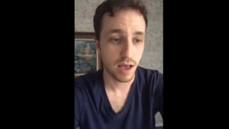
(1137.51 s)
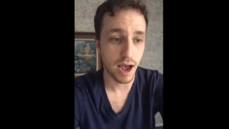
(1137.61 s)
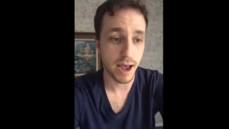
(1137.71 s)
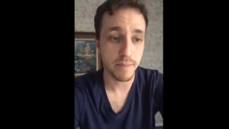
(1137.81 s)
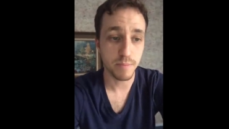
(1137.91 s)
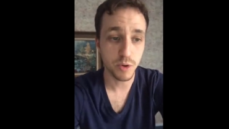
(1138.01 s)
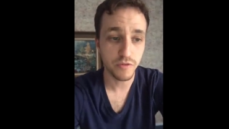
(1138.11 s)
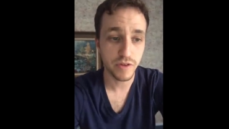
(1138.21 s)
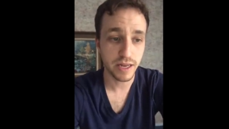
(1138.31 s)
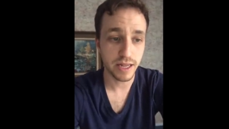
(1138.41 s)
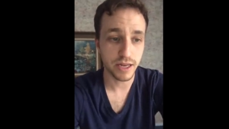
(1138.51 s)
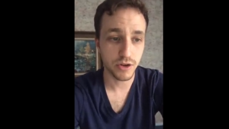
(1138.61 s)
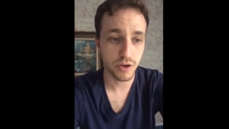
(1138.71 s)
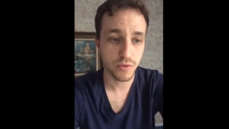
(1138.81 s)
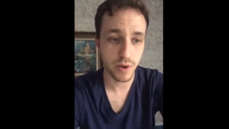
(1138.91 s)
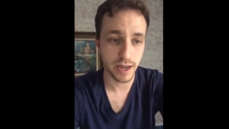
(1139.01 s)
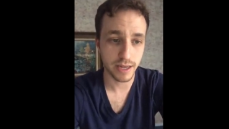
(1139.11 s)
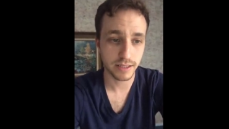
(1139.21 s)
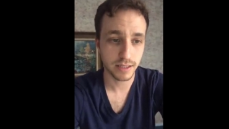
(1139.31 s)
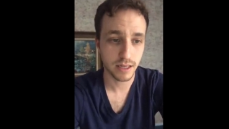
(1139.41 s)
I'm moving in new
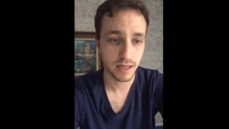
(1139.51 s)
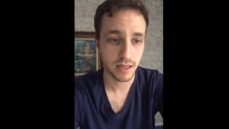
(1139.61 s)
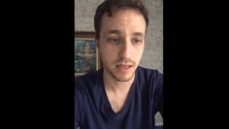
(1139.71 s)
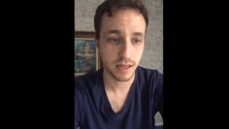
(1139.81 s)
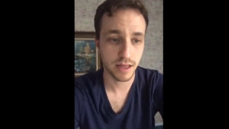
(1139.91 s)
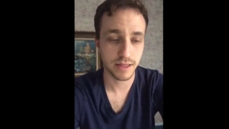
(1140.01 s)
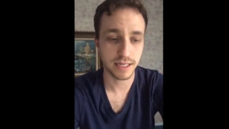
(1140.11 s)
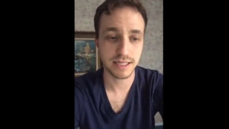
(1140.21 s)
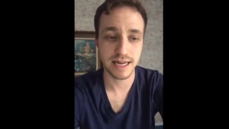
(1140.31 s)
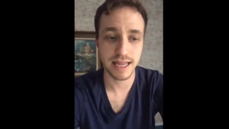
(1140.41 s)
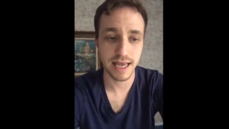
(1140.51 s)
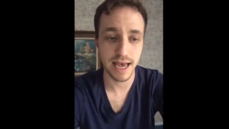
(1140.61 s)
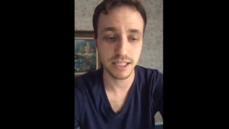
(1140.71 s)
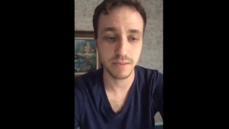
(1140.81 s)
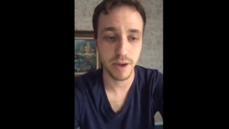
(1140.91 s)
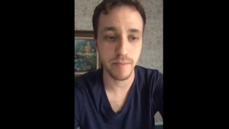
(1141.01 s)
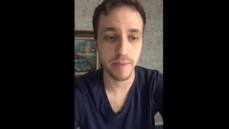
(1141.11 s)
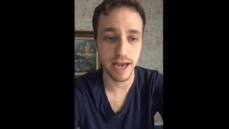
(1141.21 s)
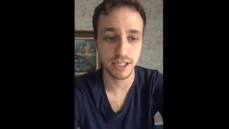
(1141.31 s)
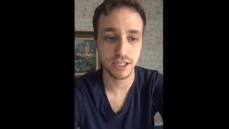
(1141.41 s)
ways. And then he said, Catch my
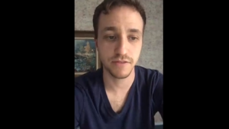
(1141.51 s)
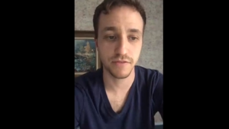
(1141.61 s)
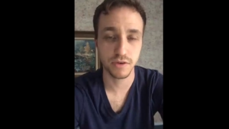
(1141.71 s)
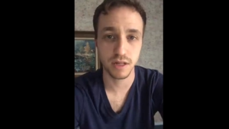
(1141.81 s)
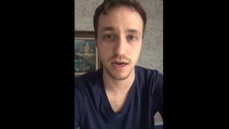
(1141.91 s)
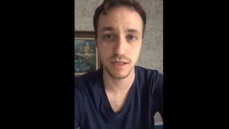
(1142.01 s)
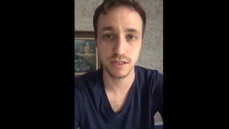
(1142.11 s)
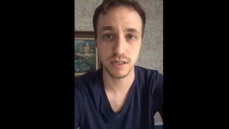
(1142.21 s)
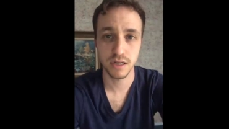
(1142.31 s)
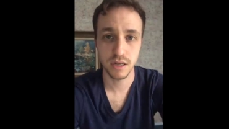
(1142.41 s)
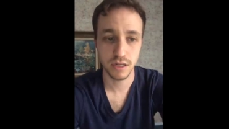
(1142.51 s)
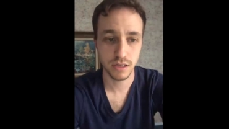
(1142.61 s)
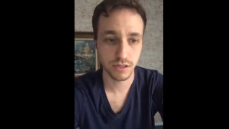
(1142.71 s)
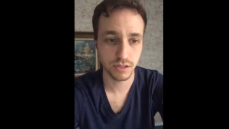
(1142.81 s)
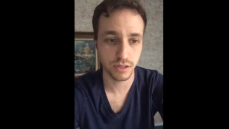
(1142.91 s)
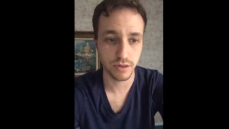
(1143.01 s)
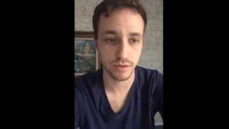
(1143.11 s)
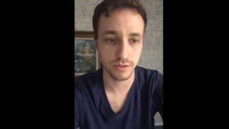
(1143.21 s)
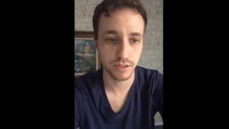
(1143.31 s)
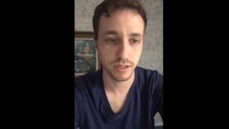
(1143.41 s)
passion for lost
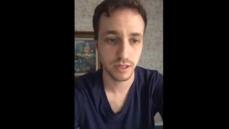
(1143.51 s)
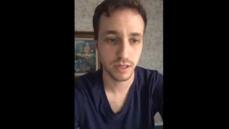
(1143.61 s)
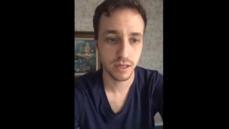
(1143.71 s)
souls.